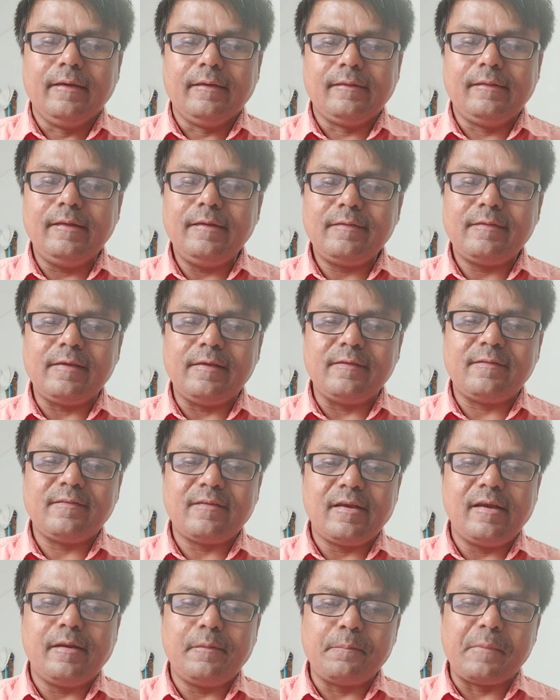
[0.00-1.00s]
This
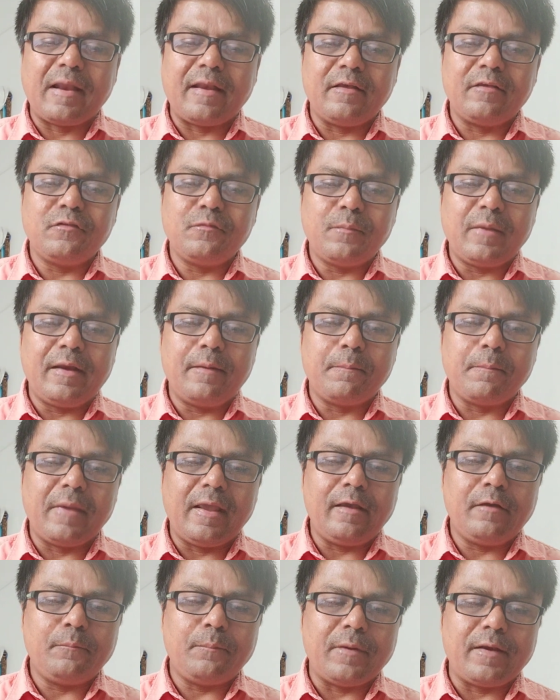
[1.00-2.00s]
strict management
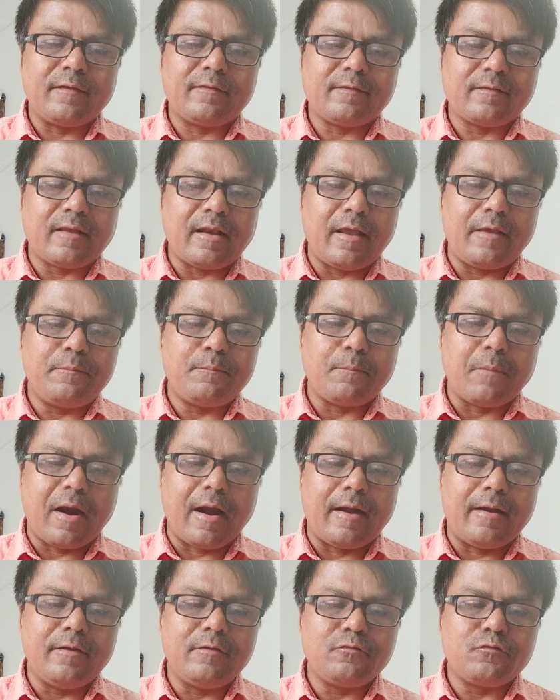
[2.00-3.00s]
makes prescribed
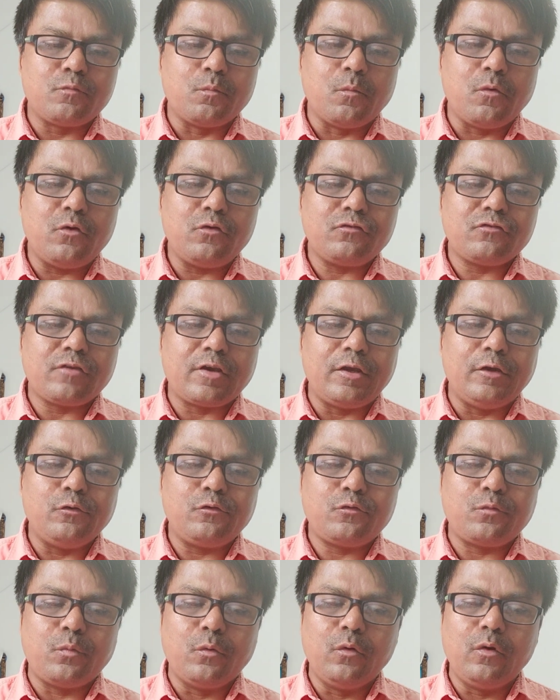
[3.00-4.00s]
burns most
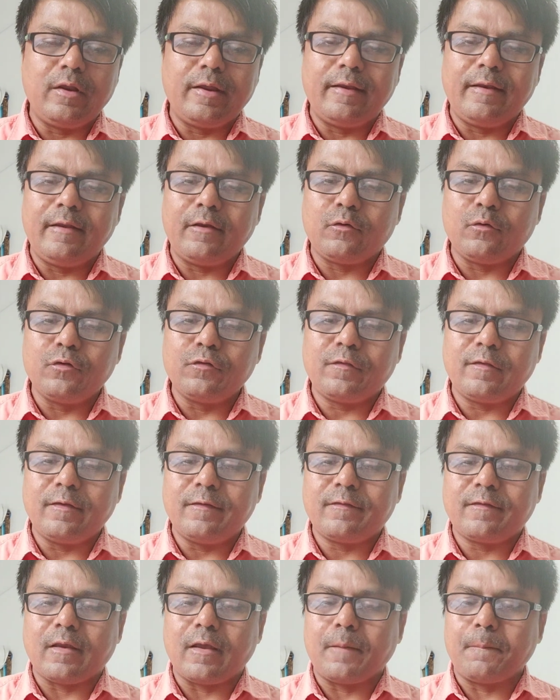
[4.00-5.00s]
useful in
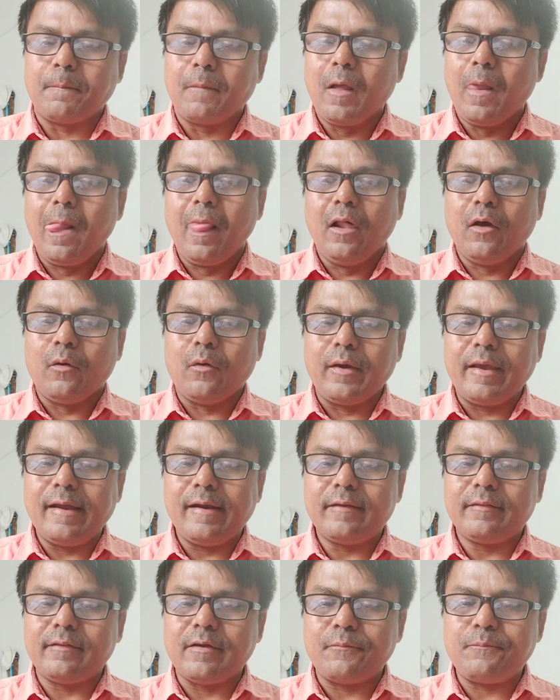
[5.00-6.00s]
ecosystem
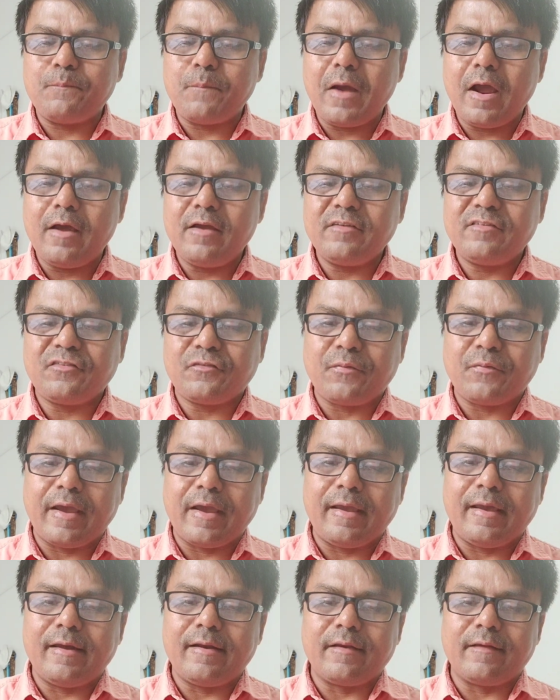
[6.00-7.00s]
where the past
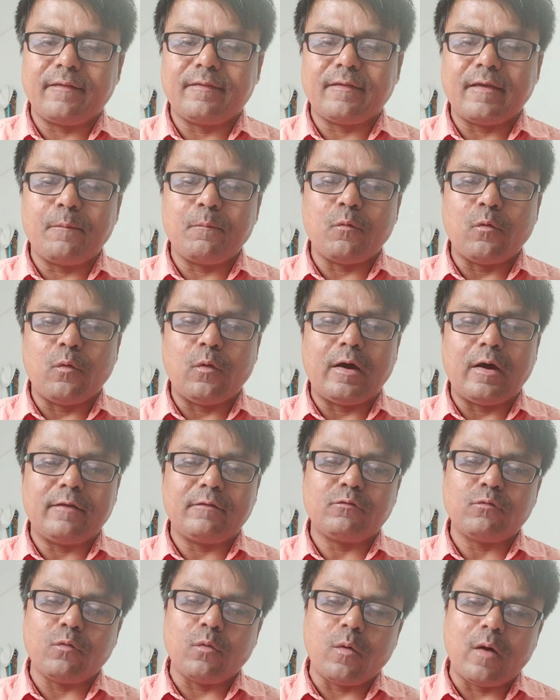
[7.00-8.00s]
fire regime
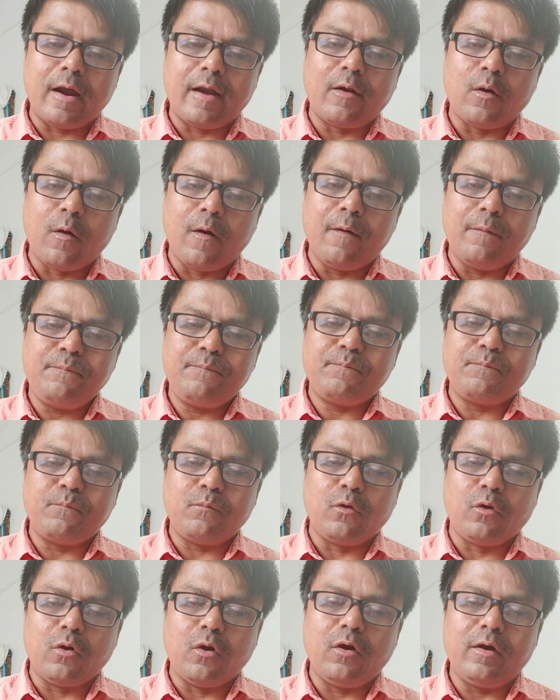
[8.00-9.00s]
was one
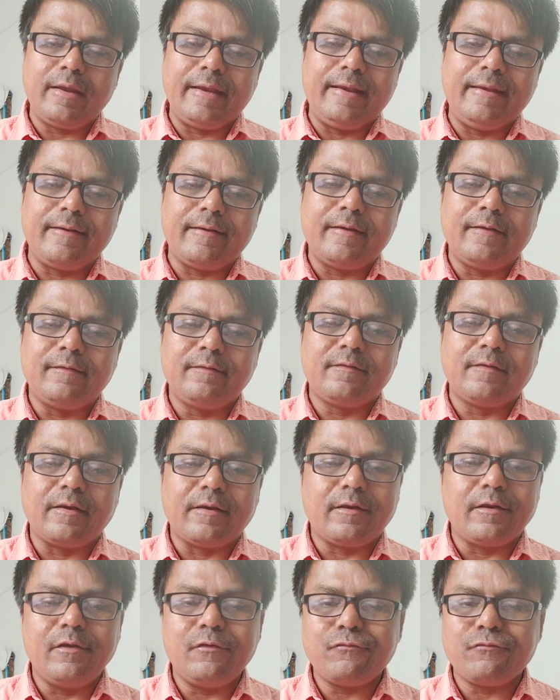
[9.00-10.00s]
of low
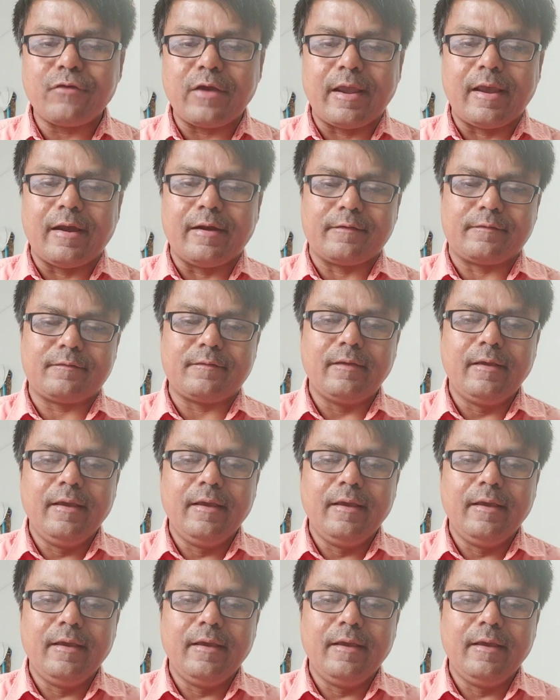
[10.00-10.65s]
intensity fires.